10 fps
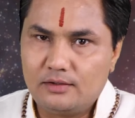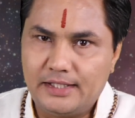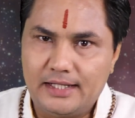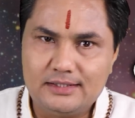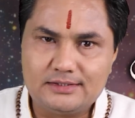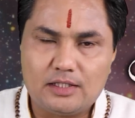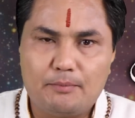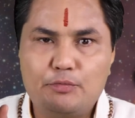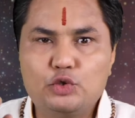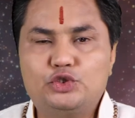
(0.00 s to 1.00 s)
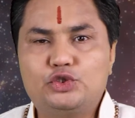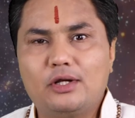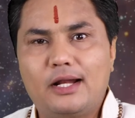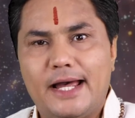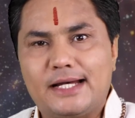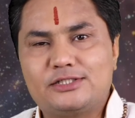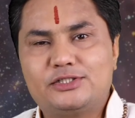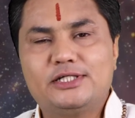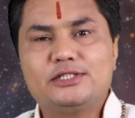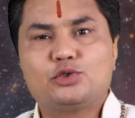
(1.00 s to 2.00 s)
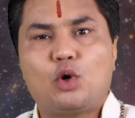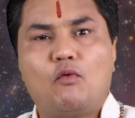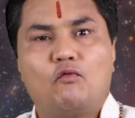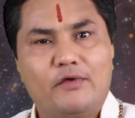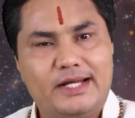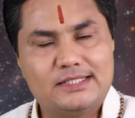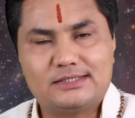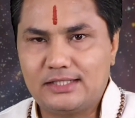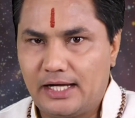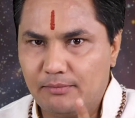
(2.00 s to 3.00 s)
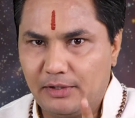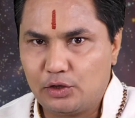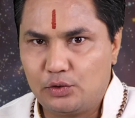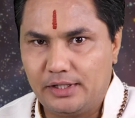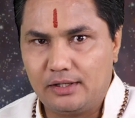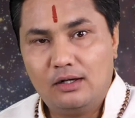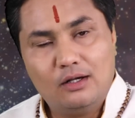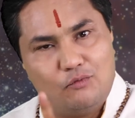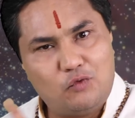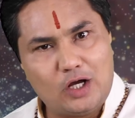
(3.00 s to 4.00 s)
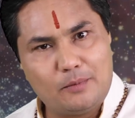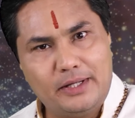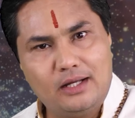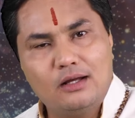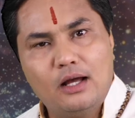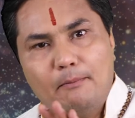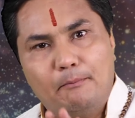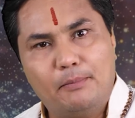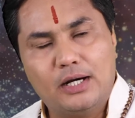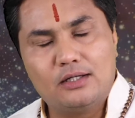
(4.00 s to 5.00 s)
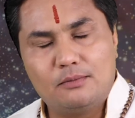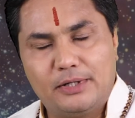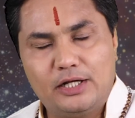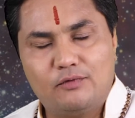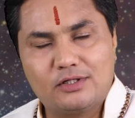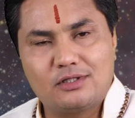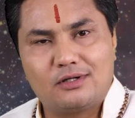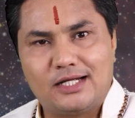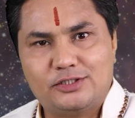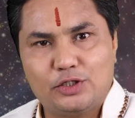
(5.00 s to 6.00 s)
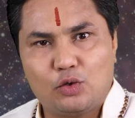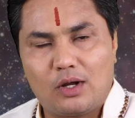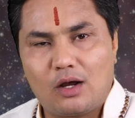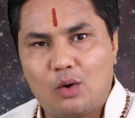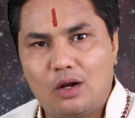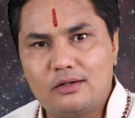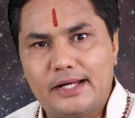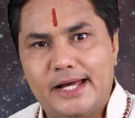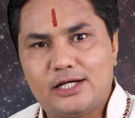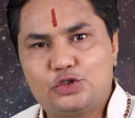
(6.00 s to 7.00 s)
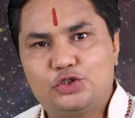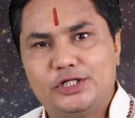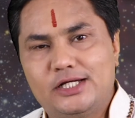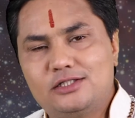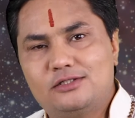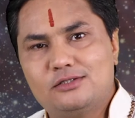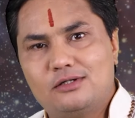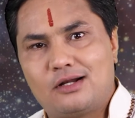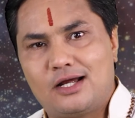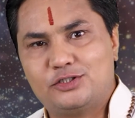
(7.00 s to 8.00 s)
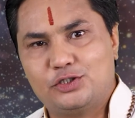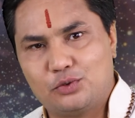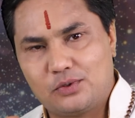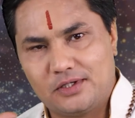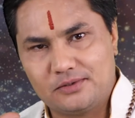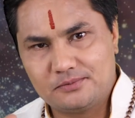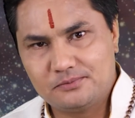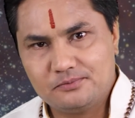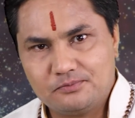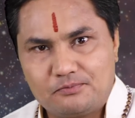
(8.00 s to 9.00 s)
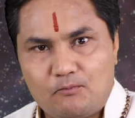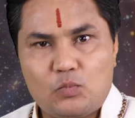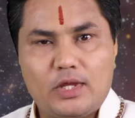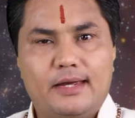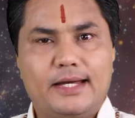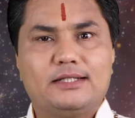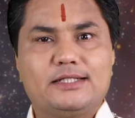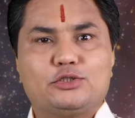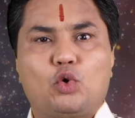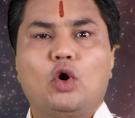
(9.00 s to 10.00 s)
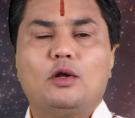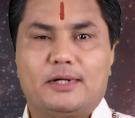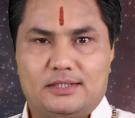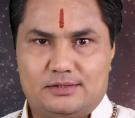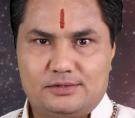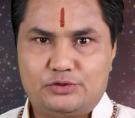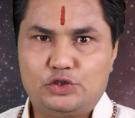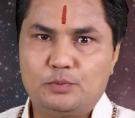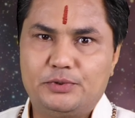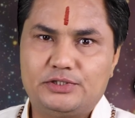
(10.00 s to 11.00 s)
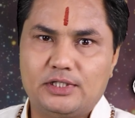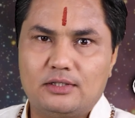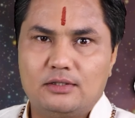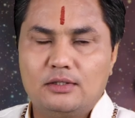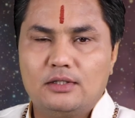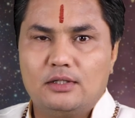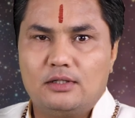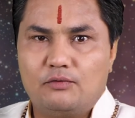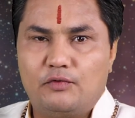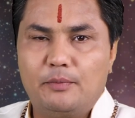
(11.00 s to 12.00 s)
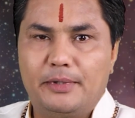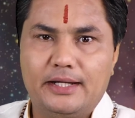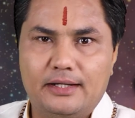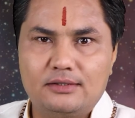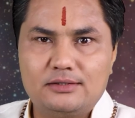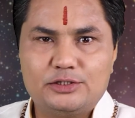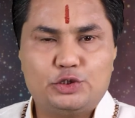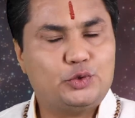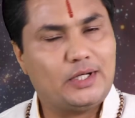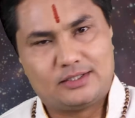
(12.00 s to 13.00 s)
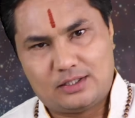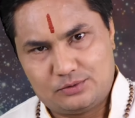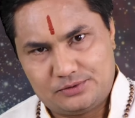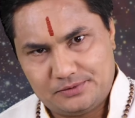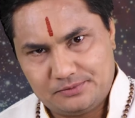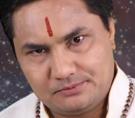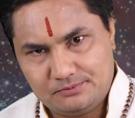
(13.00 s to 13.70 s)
there is a mutual exchange of Venus and Mercury forming uh, Parivartan Raja Yoga called Exchange Raja Yoga. In this whole month, Jupiter uh, will be in 12th house.